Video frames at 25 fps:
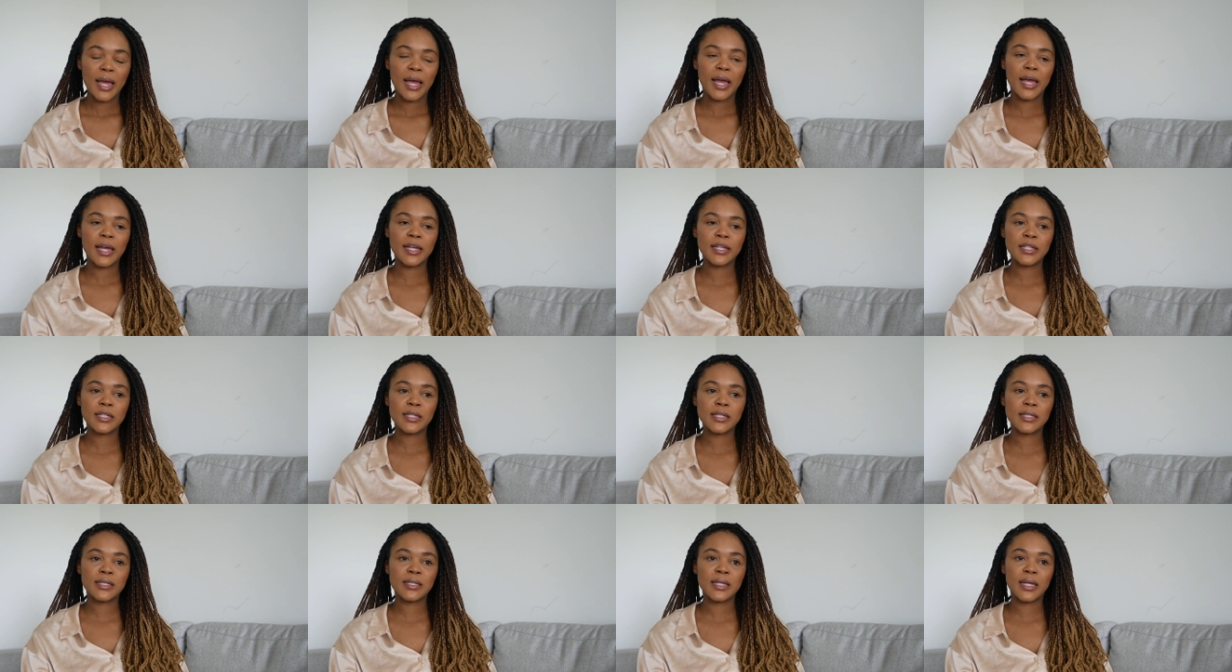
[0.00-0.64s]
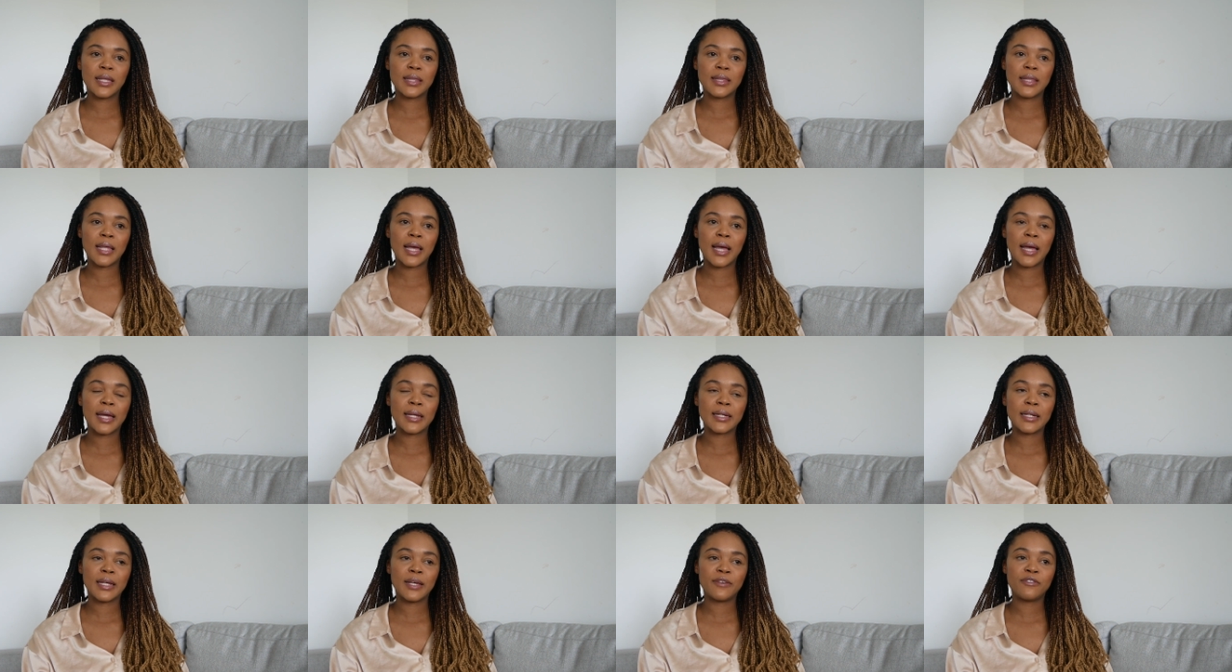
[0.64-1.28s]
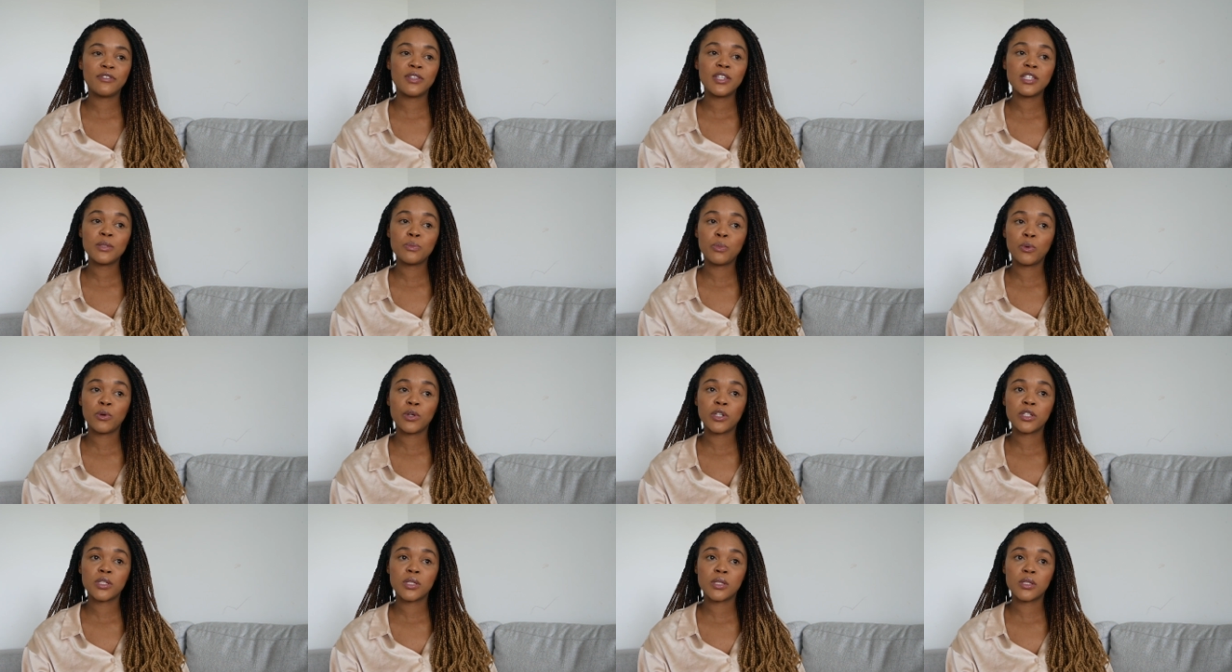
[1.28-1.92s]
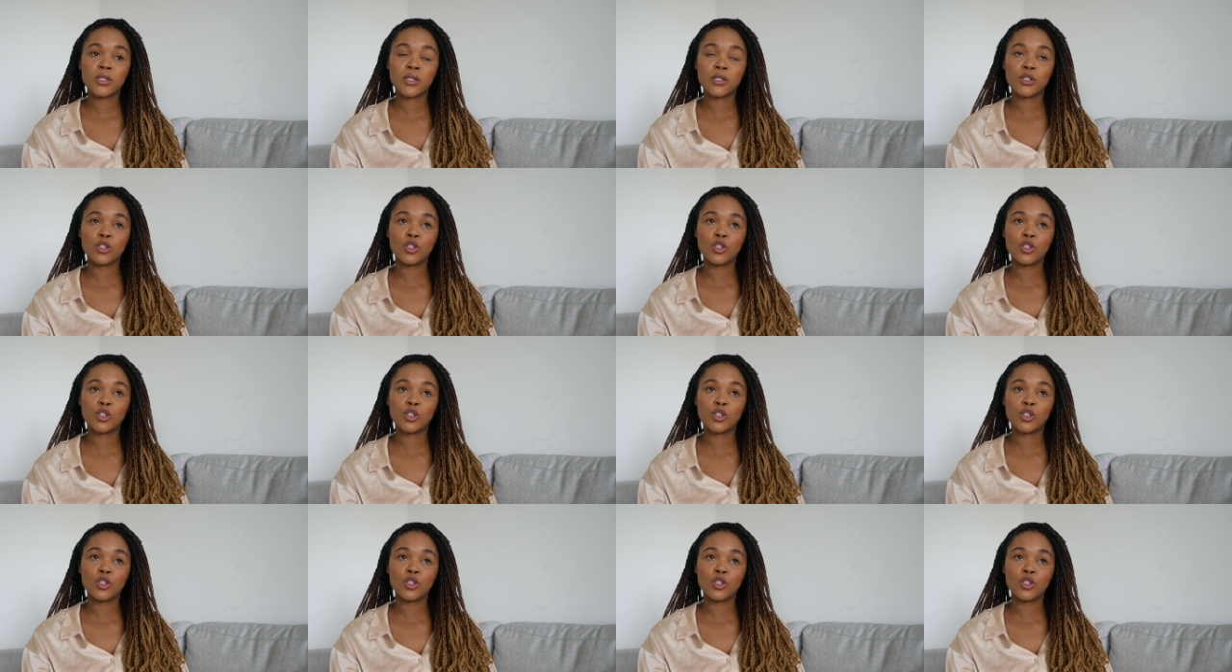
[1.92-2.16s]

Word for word: and she said that if these boys